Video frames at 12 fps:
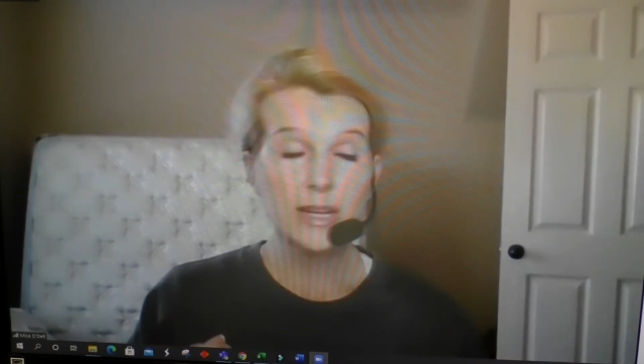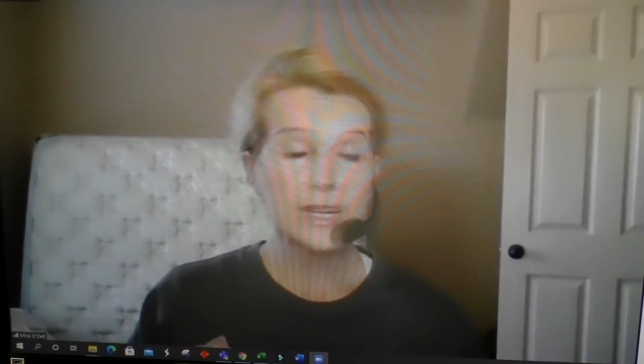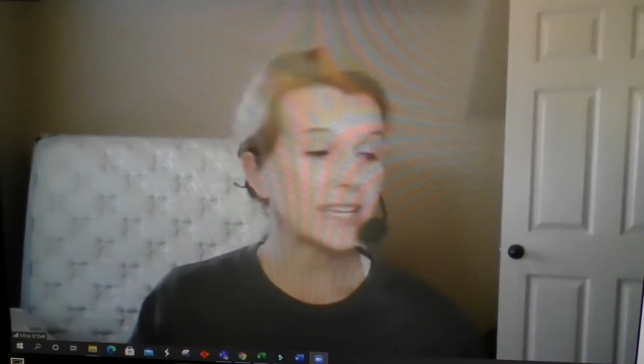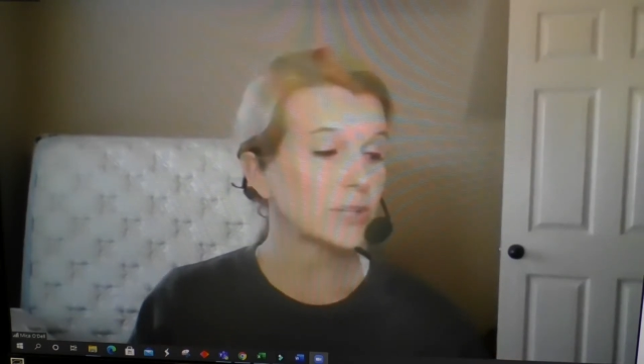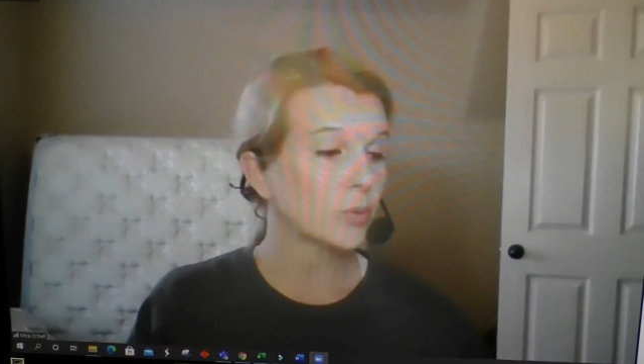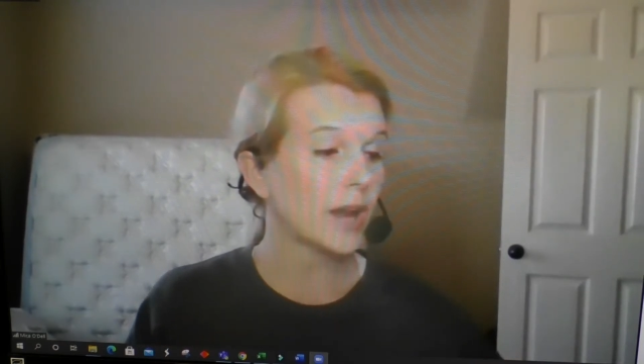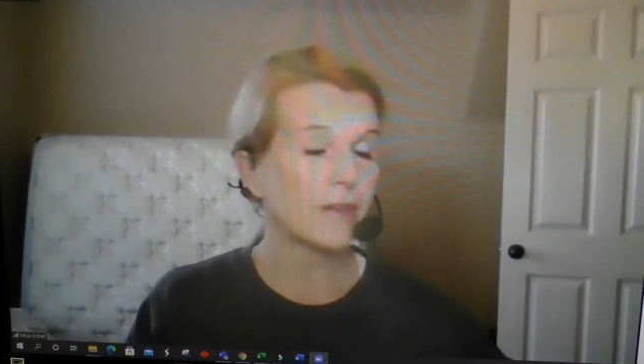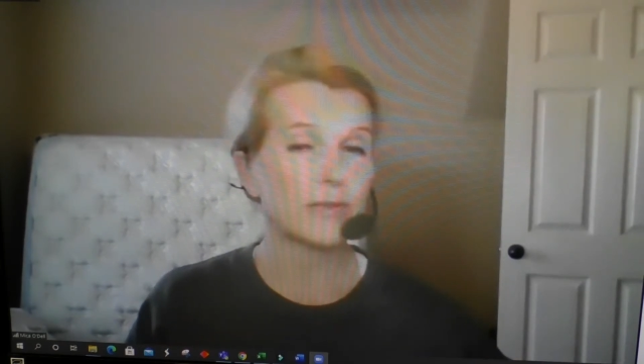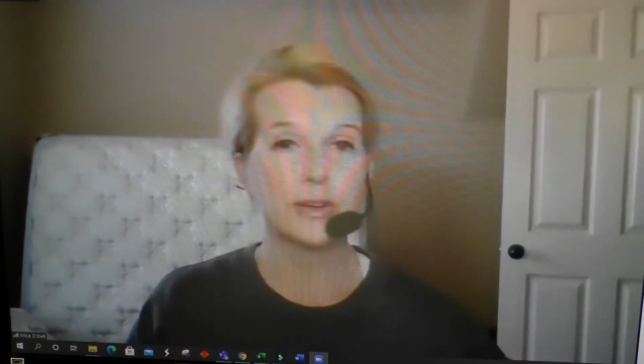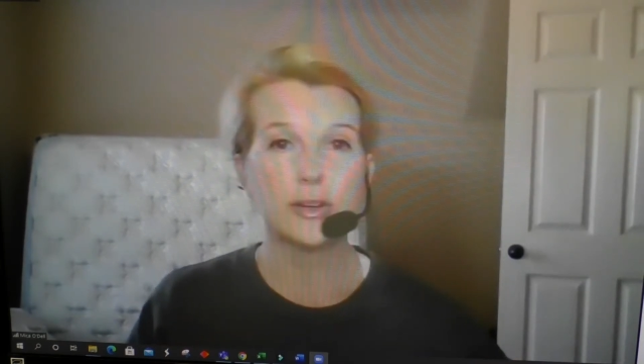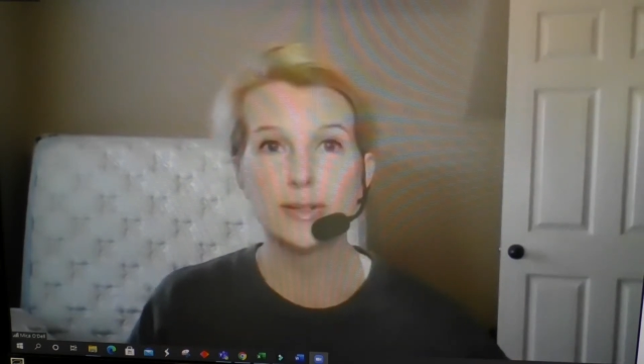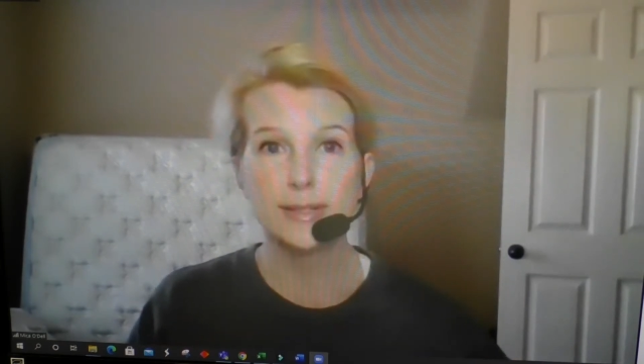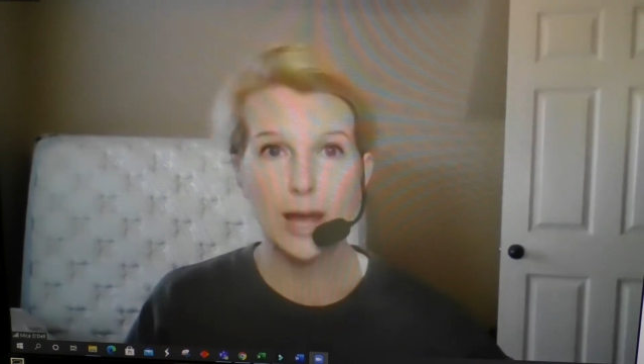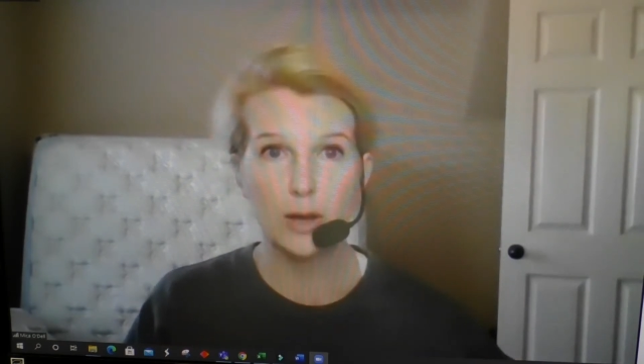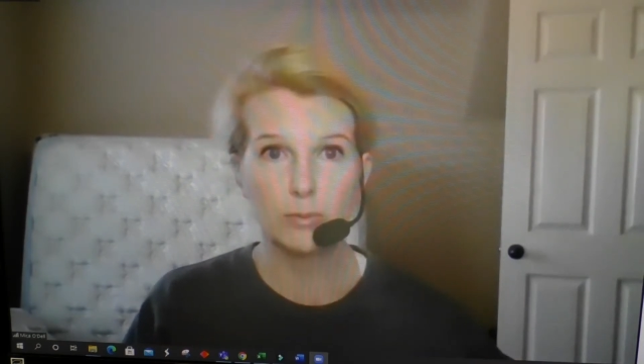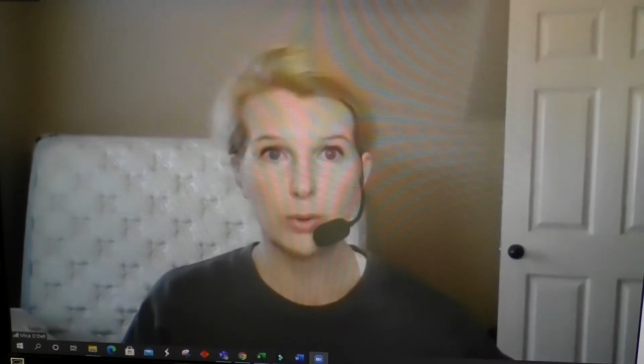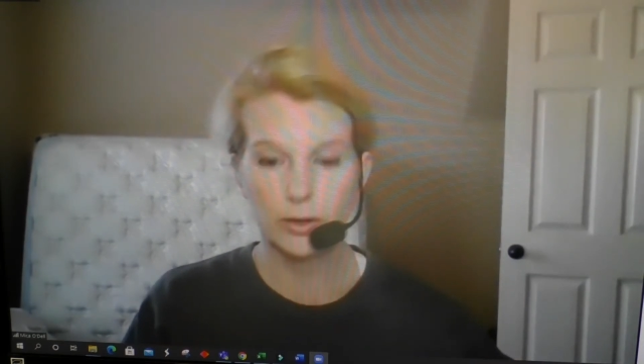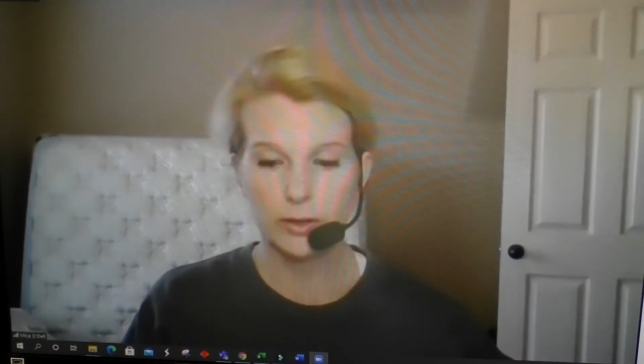is whatever your
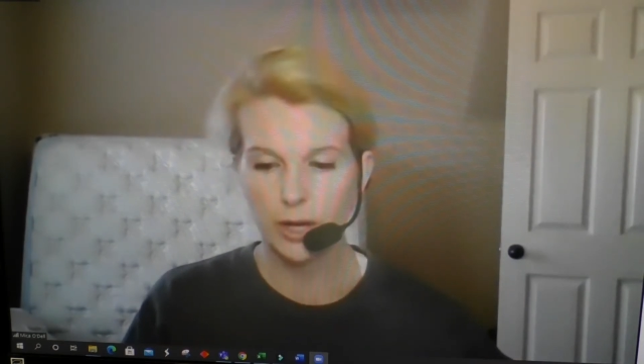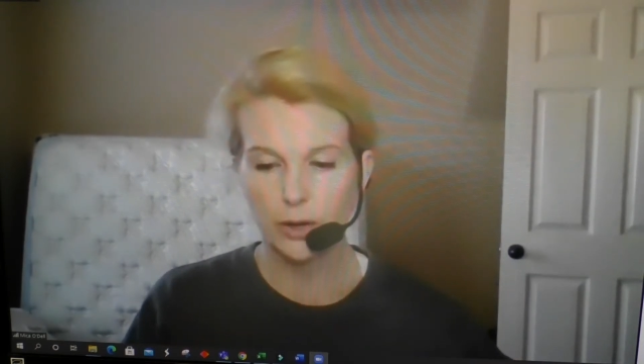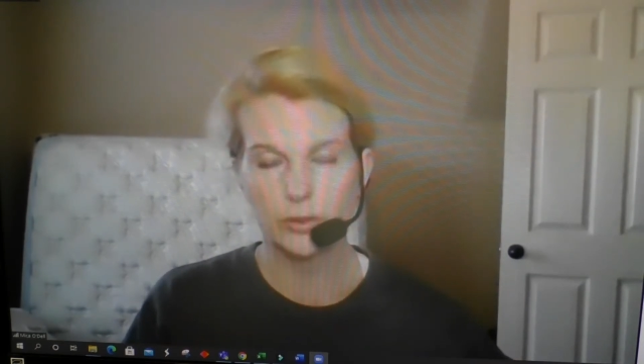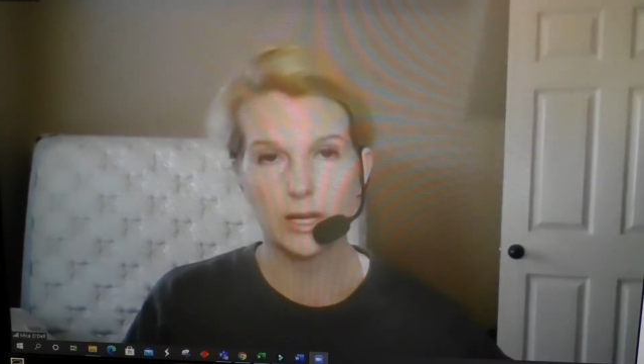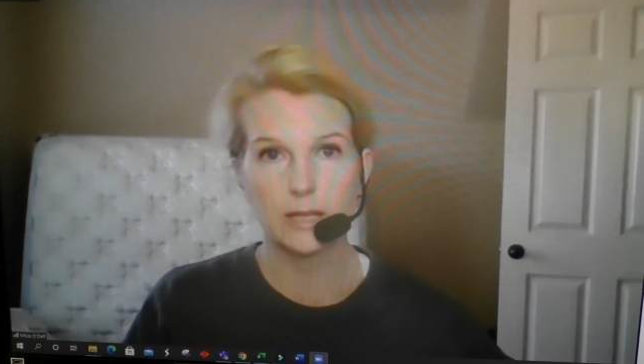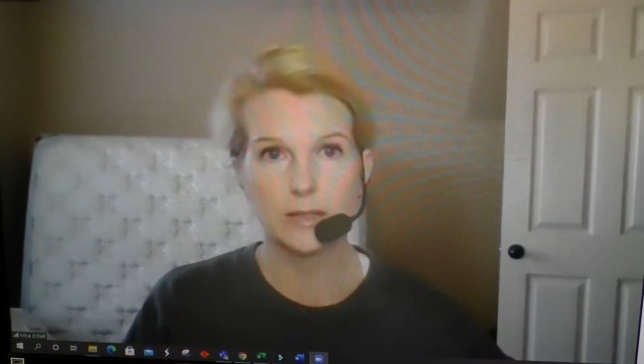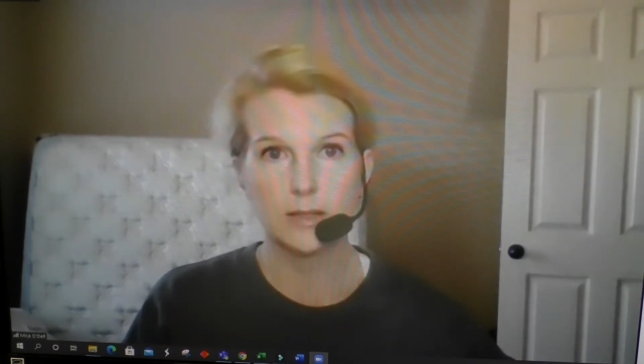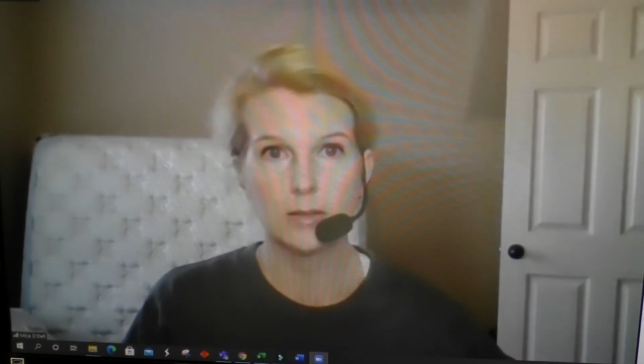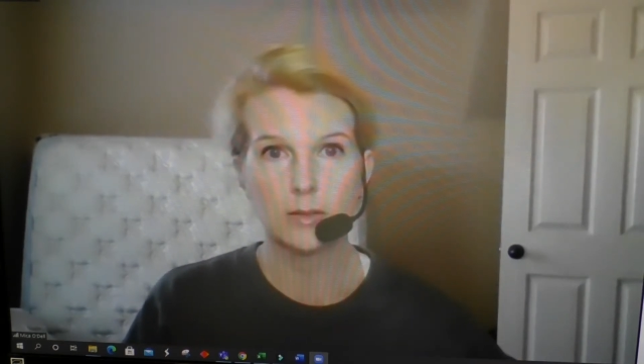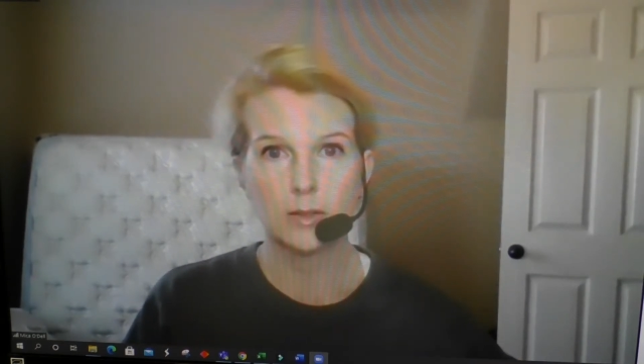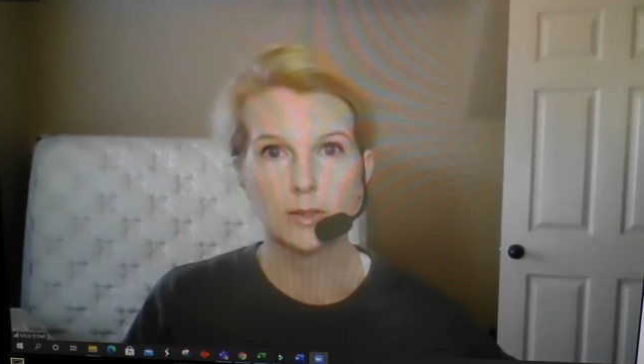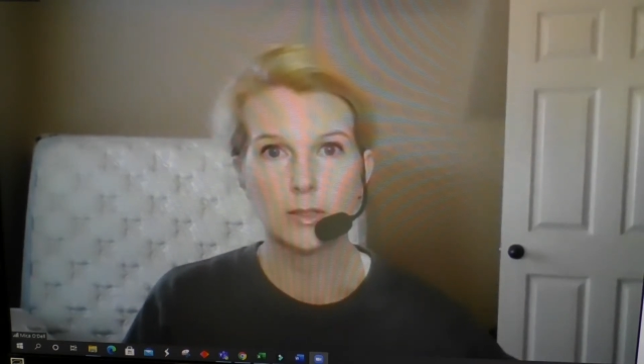soundboard code is.